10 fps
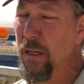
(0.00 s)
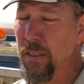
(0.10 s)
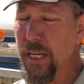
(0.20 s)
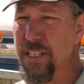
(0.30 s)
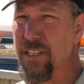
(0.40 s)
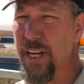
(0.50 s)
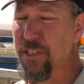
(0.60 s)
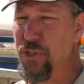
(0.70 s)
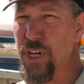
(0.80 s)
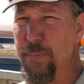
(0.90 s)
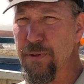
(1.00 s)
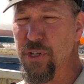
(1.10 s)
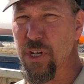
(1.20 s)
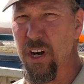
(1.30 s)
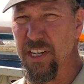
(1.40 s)
it's cheap and
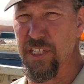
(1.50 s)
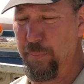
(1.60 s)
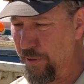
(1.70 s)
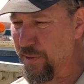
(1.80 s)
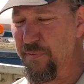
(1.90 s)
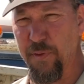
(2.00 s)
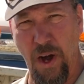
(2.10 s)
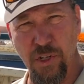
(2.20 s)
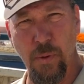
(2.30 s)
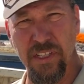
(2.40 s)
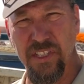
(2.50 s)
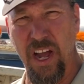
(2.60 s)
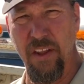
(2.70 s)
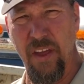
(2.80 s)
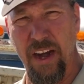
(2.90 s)
sure is to put some fresh ones
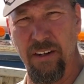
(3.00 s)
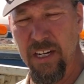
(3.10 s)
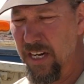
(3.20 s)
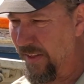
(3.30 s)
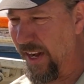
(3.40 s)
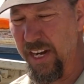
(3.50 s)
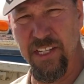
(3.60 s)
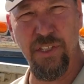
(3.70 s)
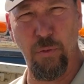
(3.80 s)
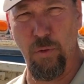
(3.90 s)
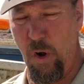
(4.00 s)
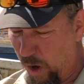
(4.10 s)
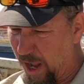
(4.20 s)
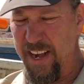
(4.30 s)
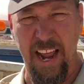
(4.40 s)
on there than it is to roll
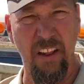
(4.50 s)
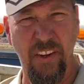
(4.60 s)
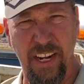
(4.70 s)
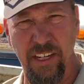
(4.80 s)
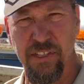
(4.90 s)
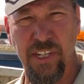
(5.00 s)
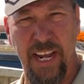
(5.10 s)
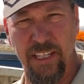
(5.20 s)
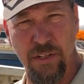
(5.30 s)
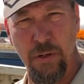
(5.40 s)
on down the interstate